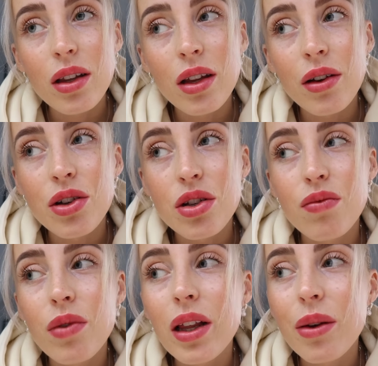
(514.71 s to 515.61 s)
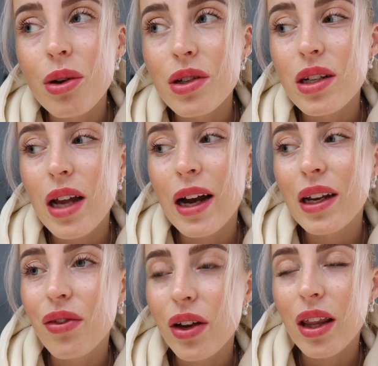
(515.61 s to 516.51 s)
there just really wasn't
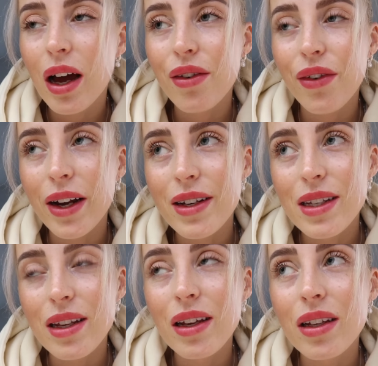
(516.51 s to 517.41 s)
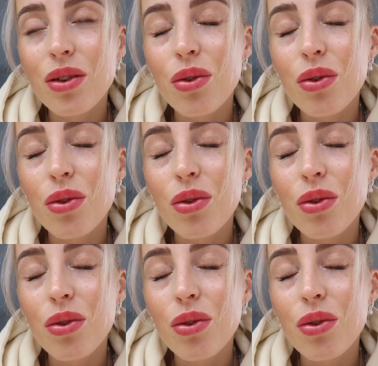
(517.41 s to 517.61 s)
anything that I fancied,